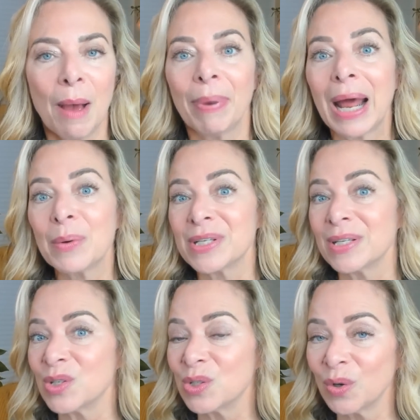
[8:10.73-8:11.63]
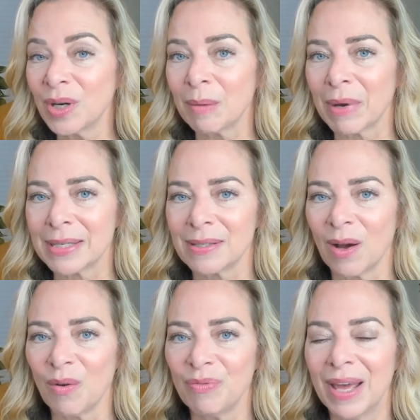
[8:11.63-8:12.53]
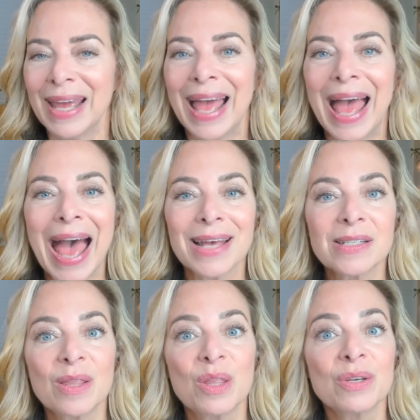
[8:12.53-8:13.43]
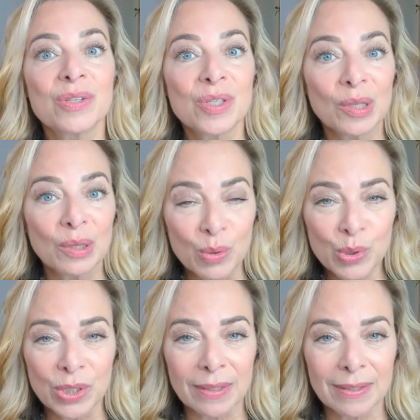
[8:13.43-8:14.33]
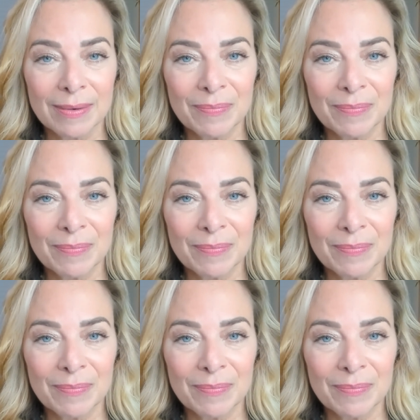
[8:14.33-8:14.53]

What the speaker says: but I was inserting myself as the solution.